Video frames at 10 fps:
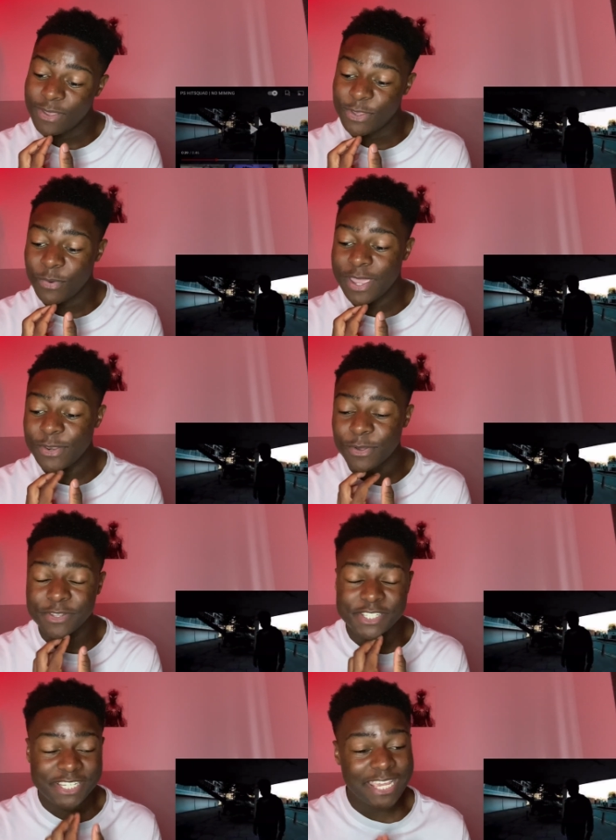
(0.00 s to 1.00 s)
You ain't no
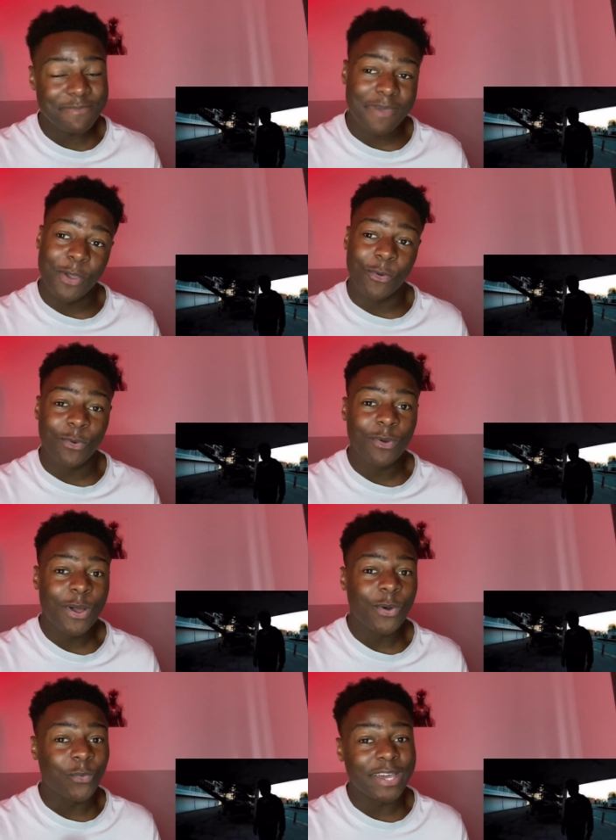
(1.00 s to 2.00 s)
Gmail,
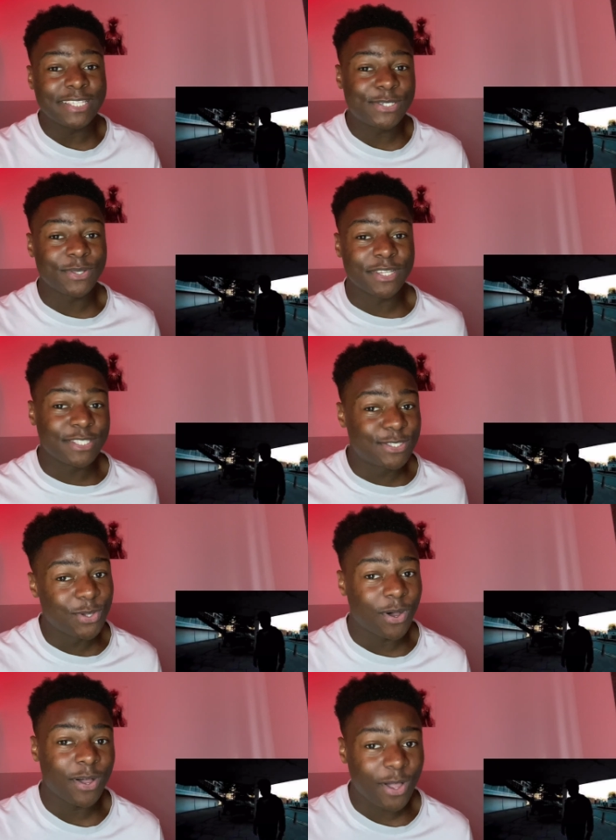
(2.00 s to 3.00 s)
wait till the
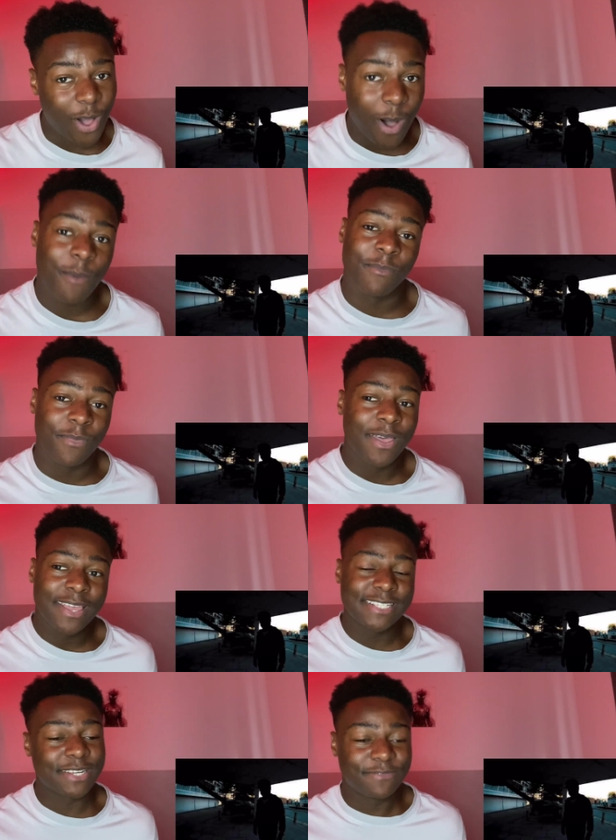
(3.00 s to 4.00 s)
dot come.
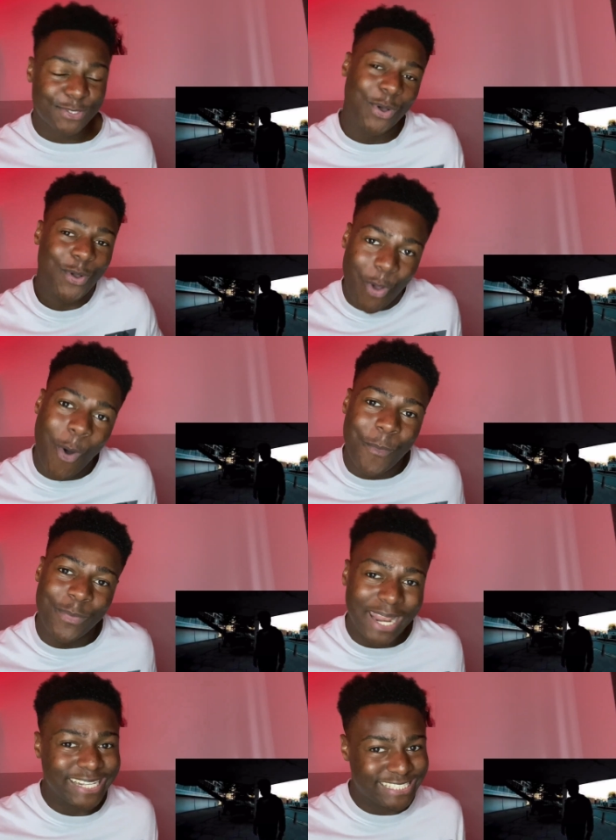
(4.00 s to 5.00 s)
Instead of .com,
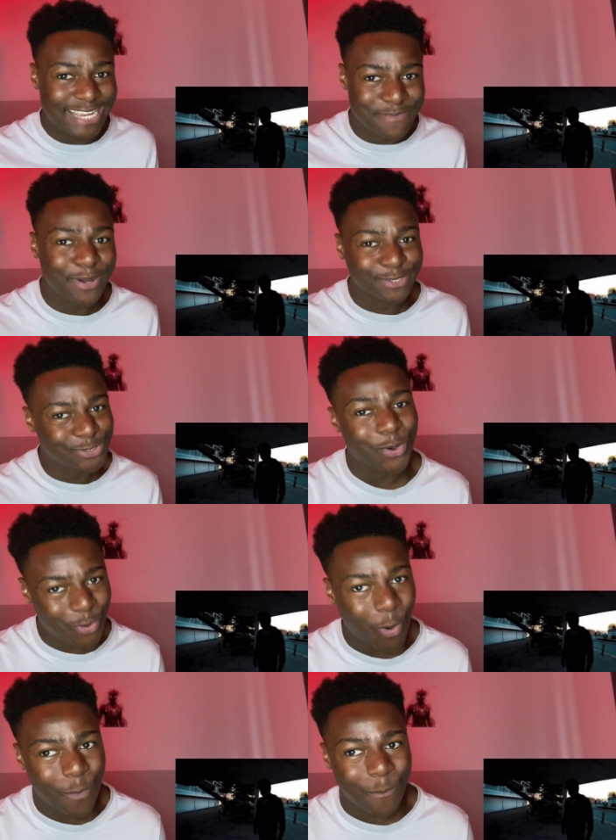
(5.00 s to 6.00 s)
like
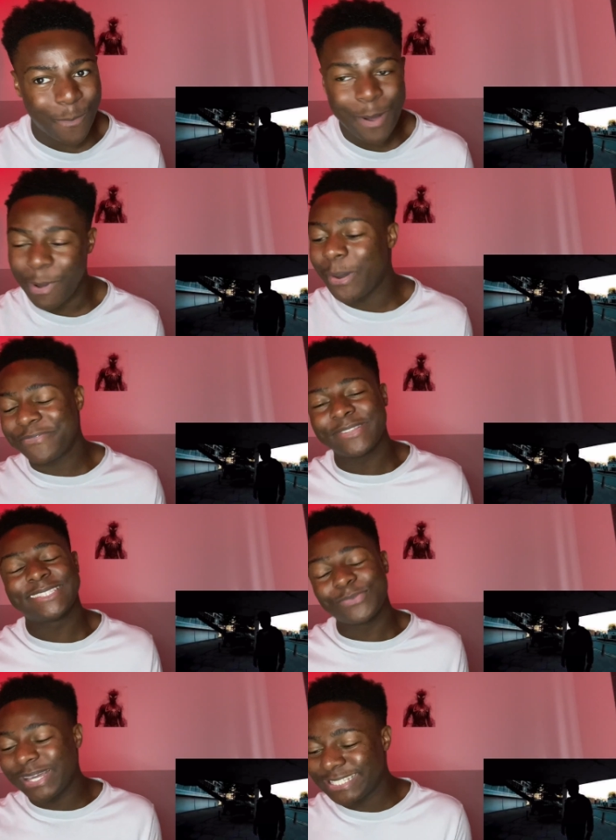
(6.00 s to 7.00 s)
gmail.com. But
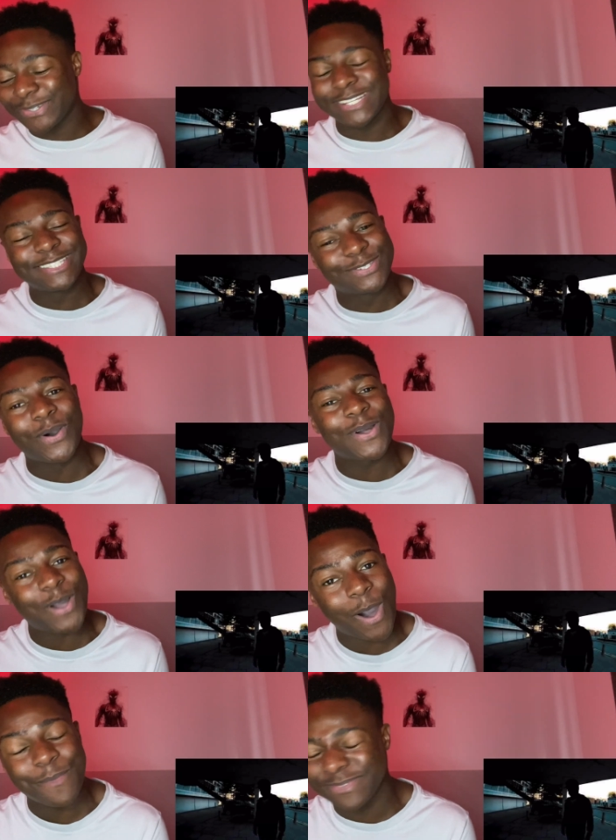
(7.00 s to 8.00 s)
wait till the dot
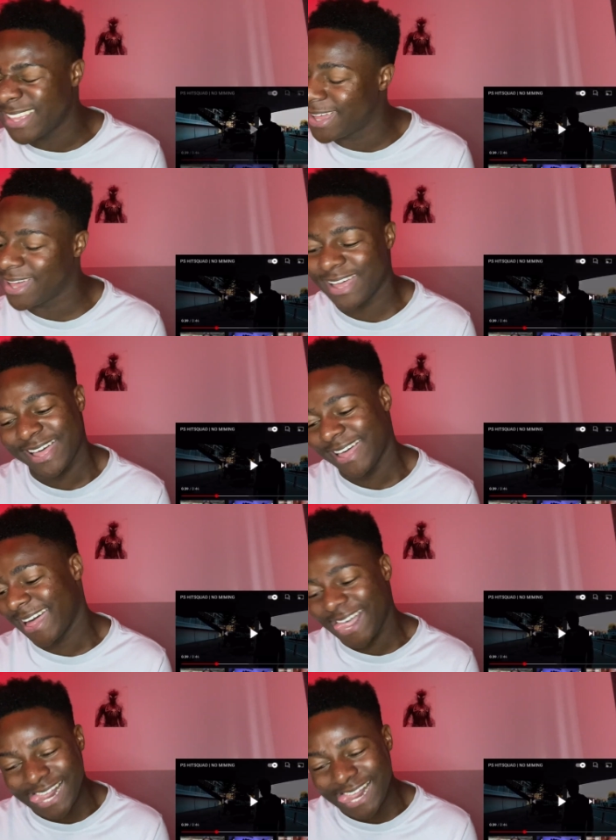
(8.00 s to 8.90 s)
come. Nah.